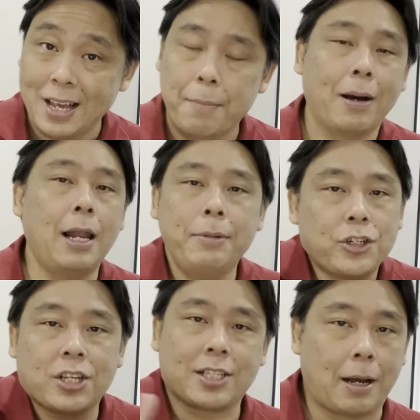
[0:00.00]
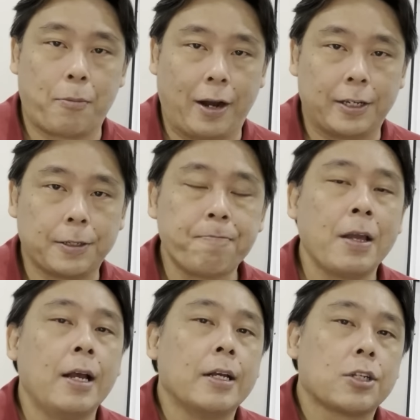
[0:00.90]
But let me just summarize.
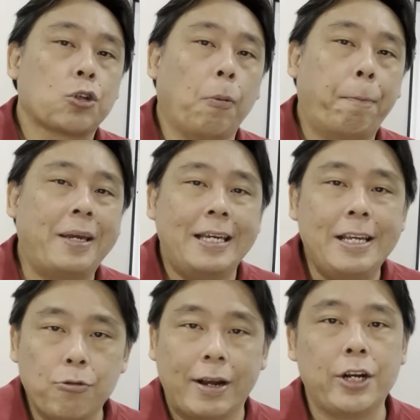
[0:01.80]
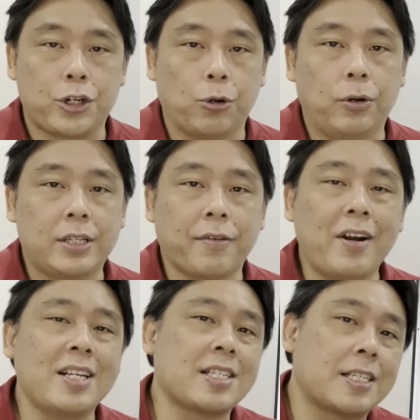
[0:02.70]
So PE ratio is a
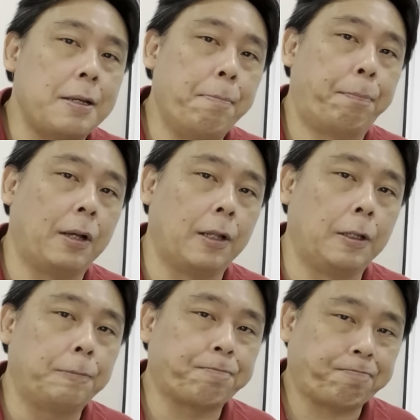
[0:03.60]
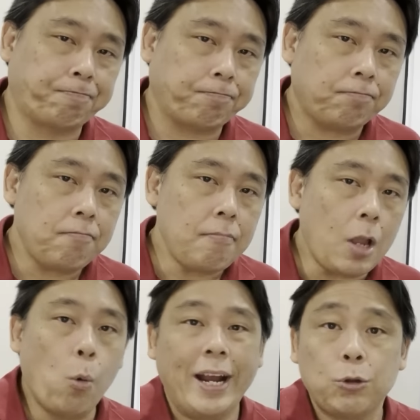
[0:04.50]
very simple
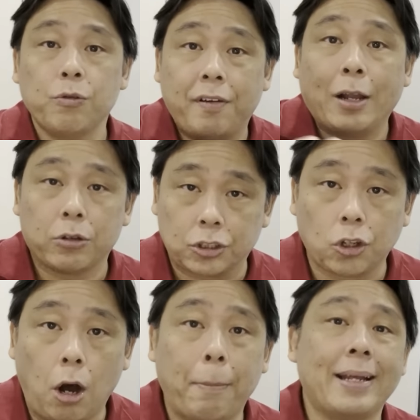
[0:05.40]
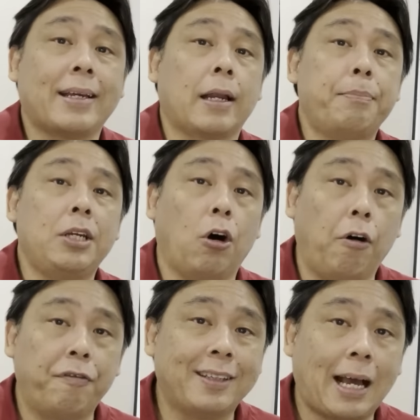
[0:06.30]
way to value a stock, but it can be
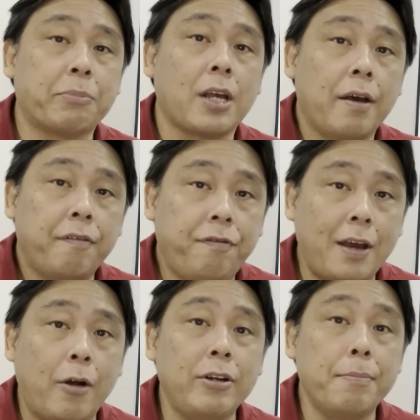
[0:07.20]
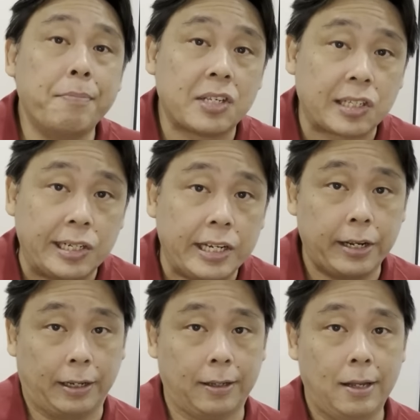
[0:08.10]
oftentimes very
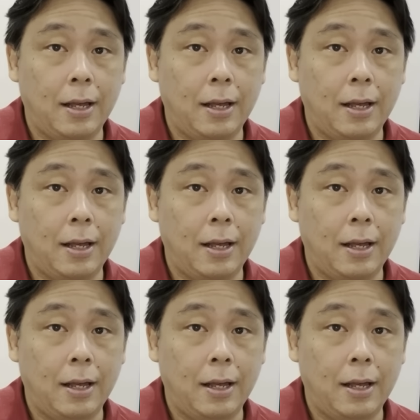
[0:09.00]
misleading